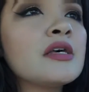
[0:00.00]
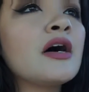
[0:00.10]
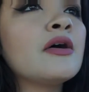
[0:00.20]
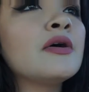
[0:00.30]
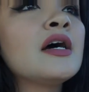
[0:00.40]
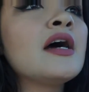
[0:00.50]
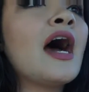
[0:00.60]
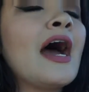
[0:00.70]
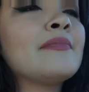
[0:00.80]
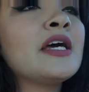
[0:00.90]
So
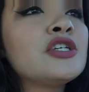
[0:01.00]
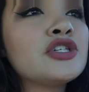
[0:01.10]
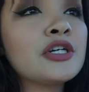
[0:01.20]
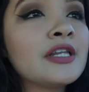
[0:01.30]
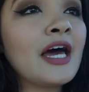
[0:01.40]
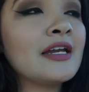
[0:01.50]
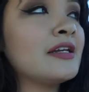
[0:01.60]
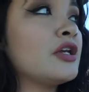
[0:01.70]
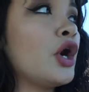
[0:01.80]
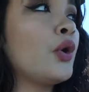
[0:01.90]
I made sure
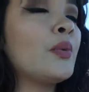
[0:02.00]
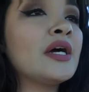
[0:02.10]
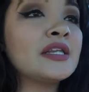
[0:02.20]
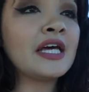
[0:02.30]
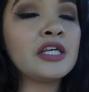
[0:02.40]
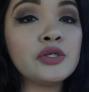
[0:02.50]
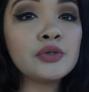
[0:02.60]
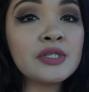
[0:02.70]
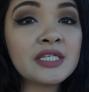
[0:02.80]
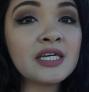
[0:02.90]
that no one like
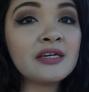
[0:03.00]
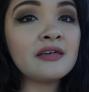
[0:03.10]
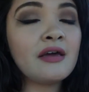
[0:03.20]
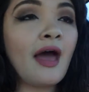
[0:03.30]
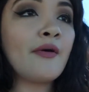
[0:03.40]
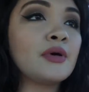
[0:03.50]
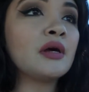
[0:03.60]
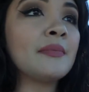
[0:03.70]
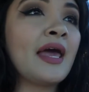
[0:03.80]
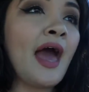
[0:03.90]
used it. I went
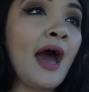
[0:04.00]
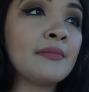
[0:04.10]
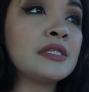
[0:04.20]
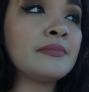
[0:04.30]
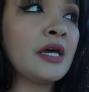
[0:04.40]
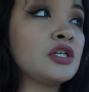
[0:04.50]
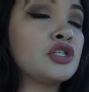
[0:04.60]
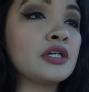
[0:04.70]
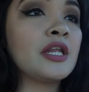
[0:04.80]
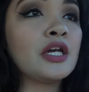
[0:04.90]
on my app to make
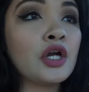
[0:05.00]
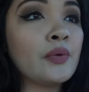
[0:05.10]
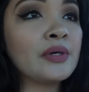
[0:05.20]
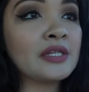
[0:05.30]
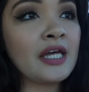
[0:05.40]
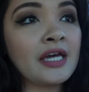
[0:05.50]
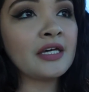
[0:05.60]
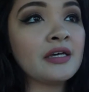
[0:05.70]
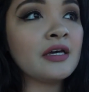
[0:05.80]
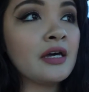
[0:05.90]
sure that no one like
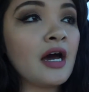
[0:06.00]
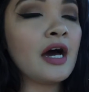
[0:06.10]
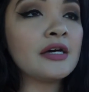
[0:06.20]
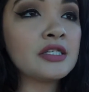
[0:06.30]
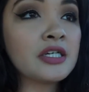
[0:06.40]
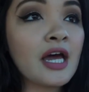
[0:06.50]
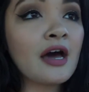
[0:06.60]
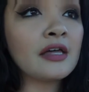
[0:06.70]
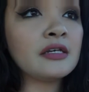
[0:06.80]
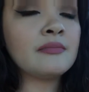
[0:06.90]
took
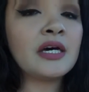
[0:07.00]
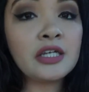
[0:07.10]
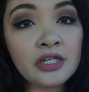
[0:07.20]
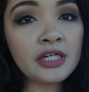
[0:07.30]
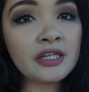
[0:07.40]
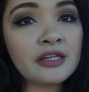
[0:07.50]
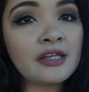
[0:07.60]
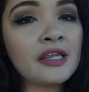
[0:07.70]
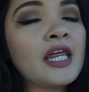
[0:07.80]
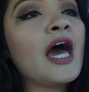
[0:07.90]
out any money or anything
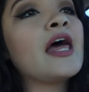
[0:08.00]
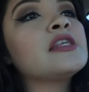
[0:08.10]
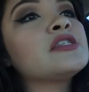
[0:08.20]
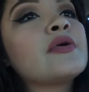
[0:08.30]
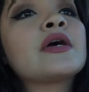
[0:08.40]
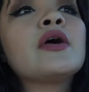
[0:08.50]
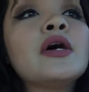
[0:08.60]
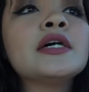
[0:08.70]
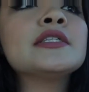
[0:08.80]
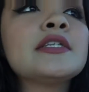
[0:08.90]
like that. And so I
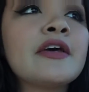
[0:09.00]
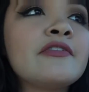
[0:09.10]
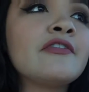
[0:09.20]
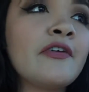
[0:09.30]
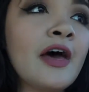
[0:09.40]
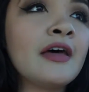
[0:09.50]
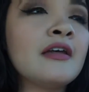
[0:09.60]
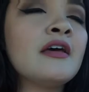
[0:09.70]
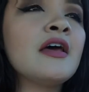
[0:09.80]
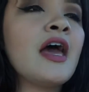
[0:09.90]
called Navy Fed
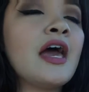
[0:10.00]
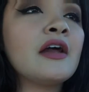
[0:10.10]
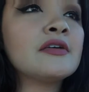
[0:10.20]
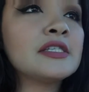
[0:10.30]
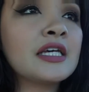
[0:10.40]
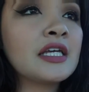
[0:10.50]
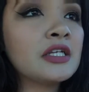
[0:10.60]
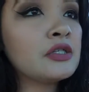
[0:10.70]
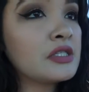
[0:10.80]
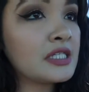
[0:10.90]
and I was like, can
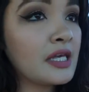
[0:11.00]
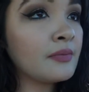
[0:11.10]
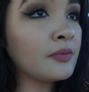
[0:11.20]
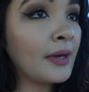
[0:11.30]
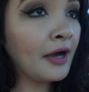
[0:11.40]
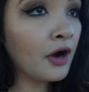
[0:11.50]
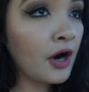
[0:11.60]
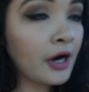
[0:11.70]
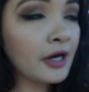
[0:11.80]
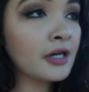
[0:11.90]
you disable my
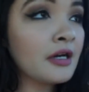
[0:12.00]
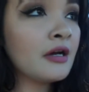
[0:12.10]
card?